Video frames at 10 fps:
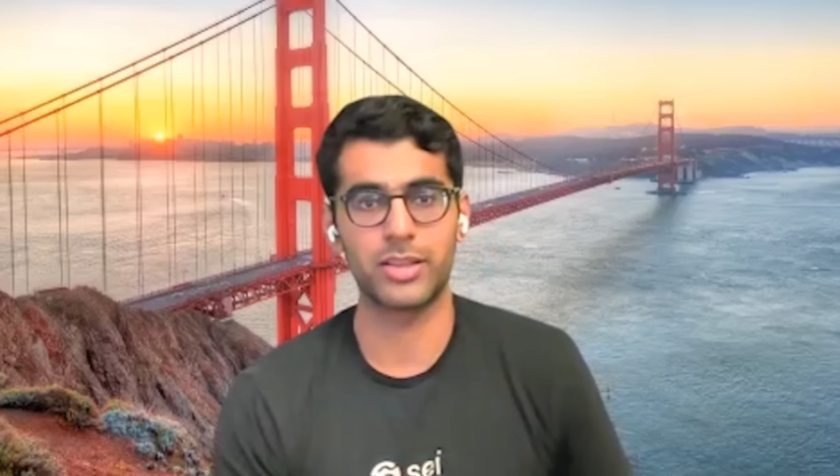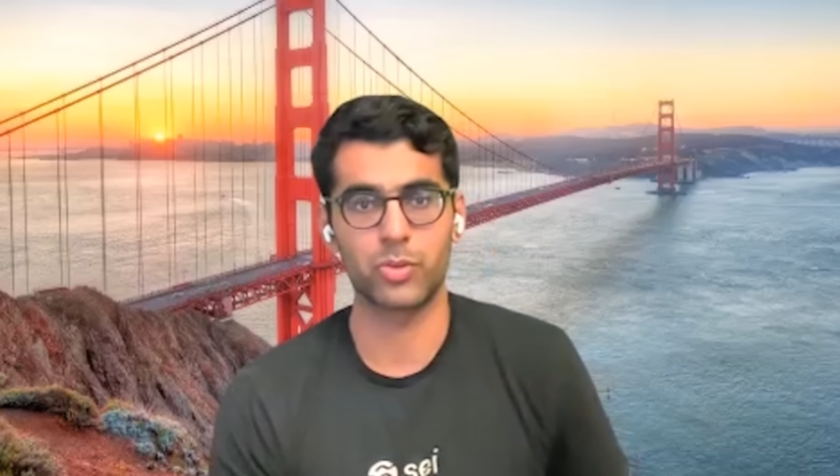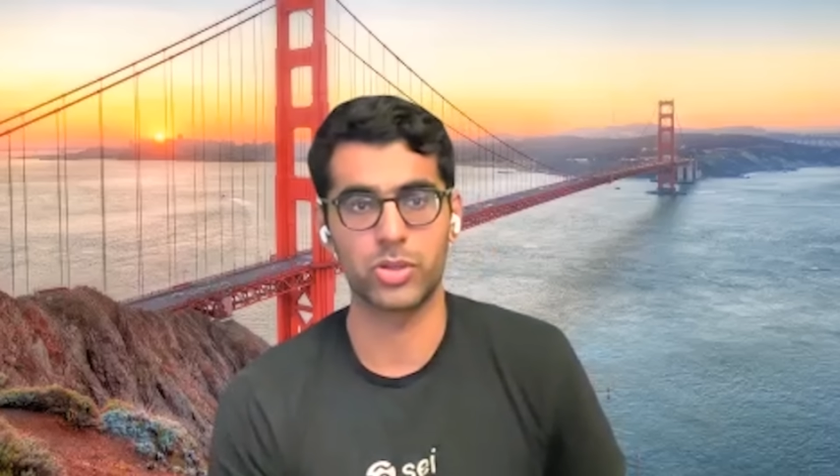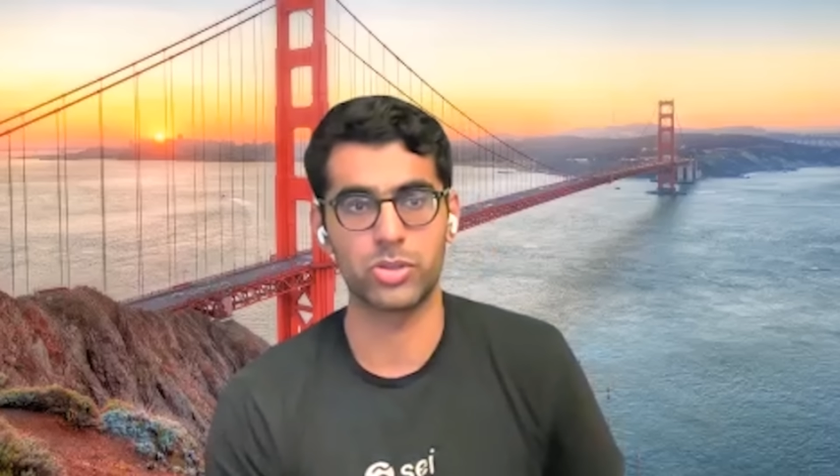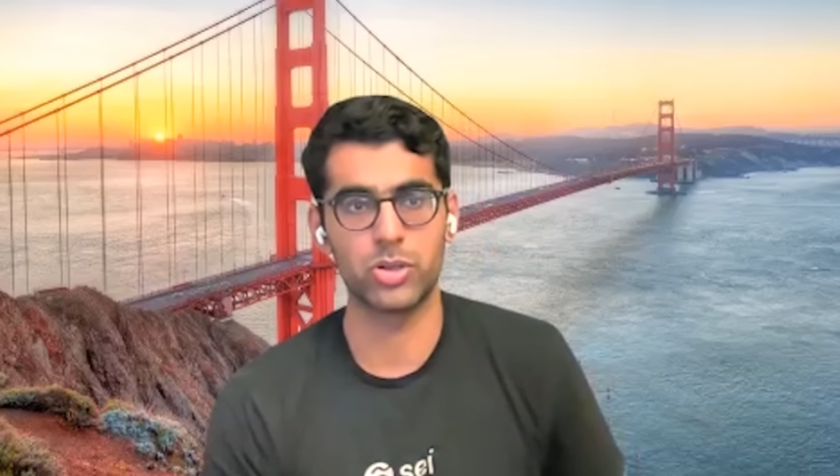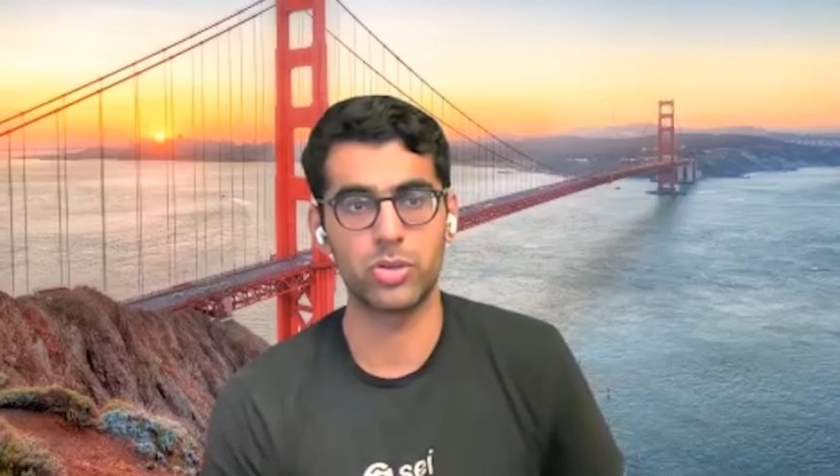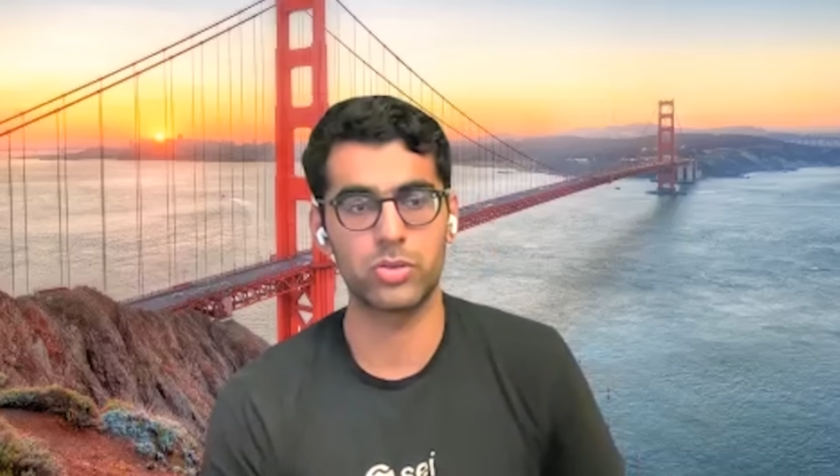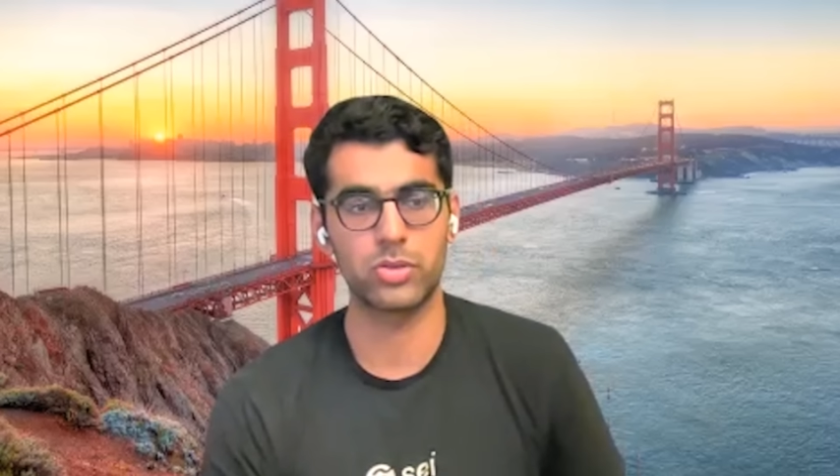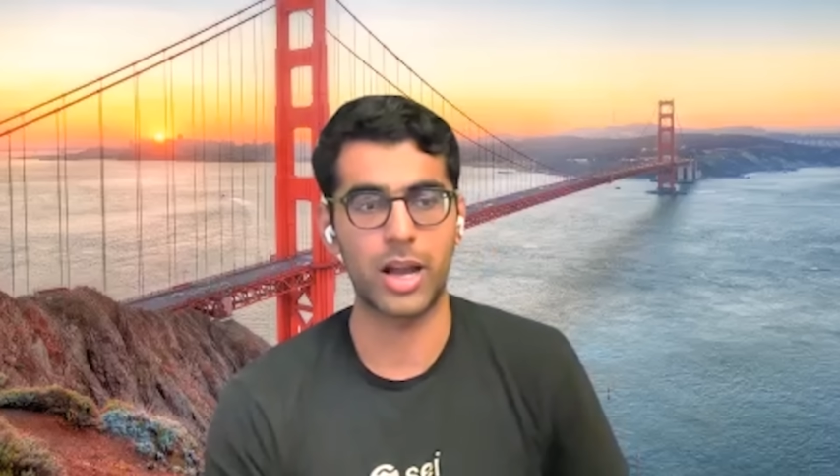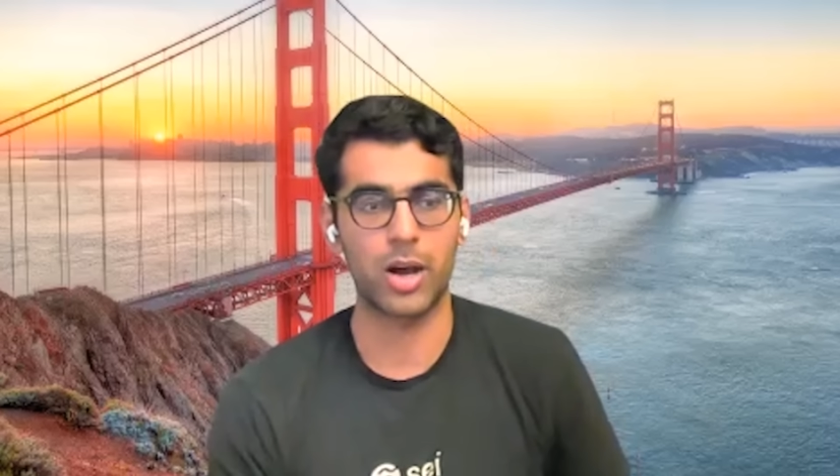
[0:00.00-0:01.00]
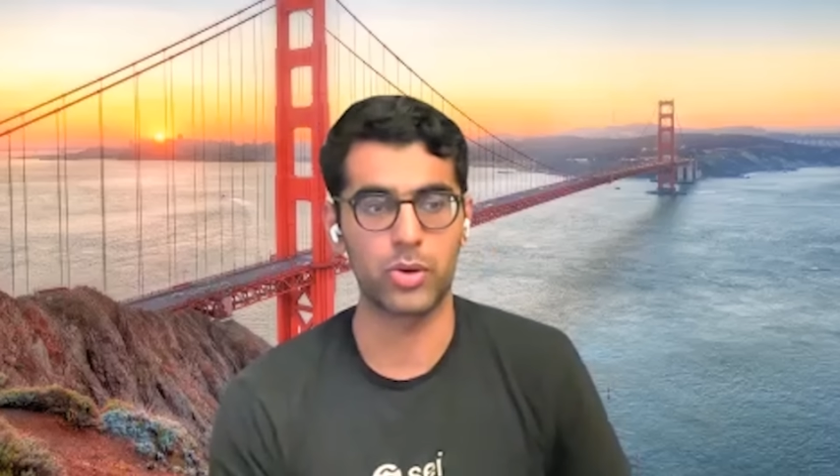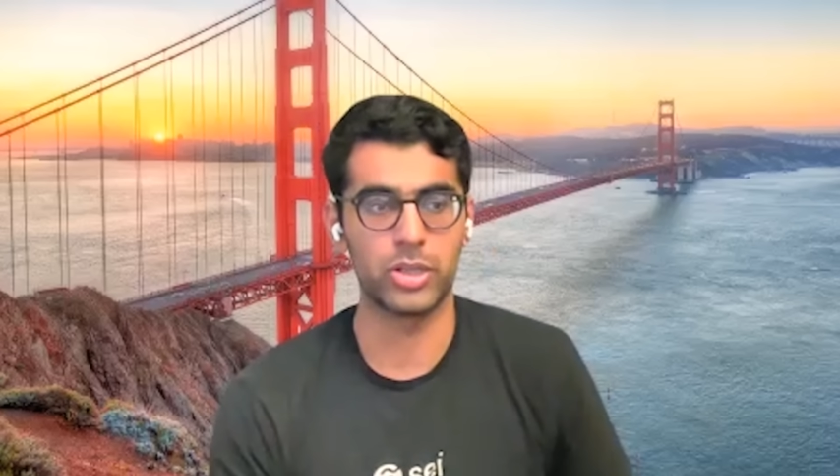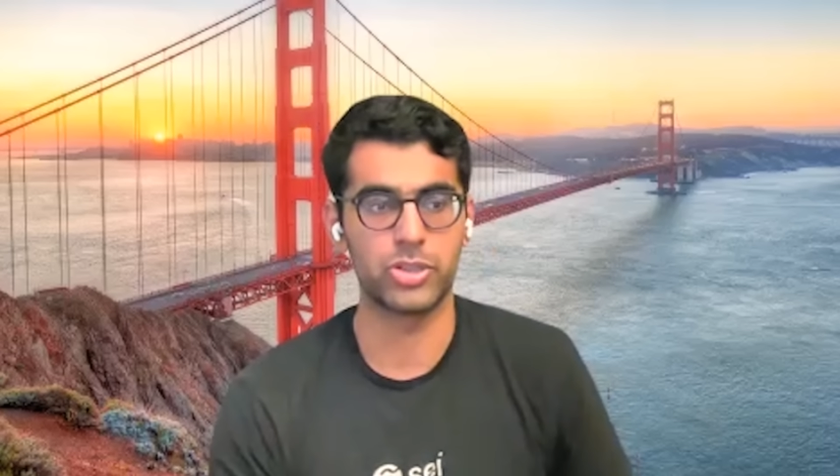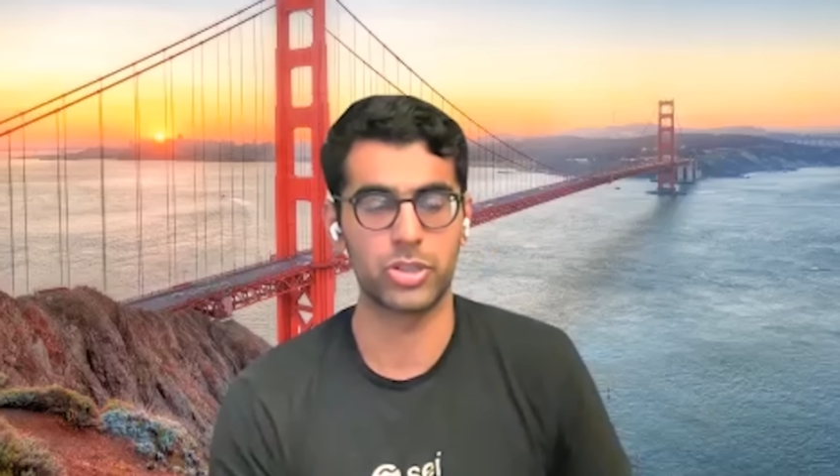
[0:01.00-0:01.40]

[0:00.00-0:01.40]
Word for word: there was no outage